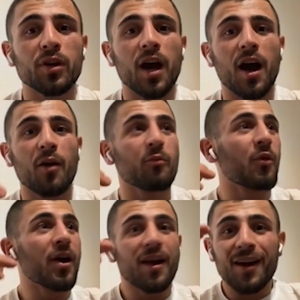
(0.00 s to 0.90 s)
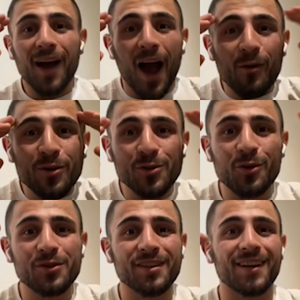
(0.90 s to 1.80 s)
Yeah, I was so
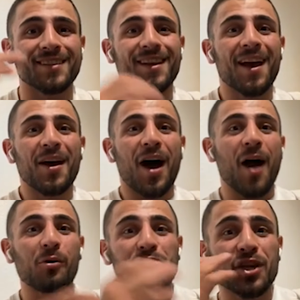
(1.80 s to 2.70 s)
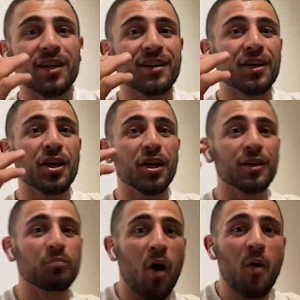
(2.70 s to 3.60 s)
stressed. I was getting hit,
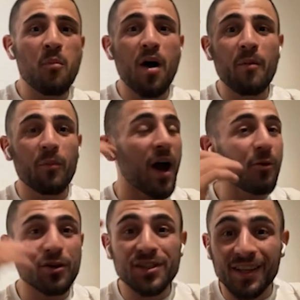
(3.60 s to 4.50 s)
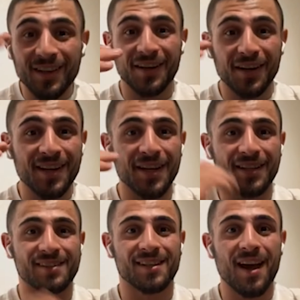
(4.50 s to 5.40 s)
boom, boom. I was getting really
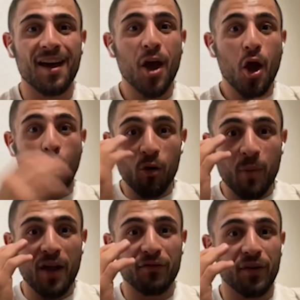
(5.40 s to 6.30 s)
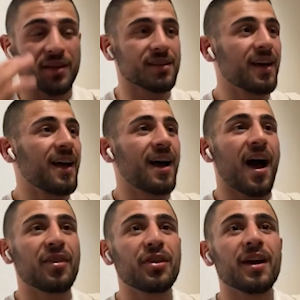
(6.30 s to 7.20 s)
hits, yeah, on my face.
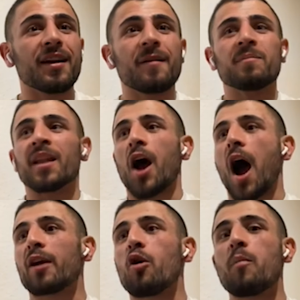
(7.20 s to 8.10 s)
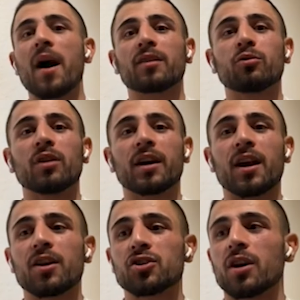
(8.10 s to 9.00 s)
And then I go back to the
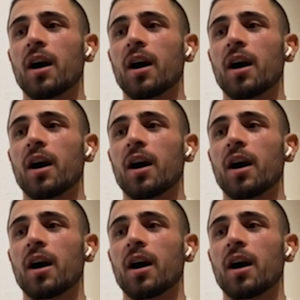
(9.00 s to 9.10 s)
cage.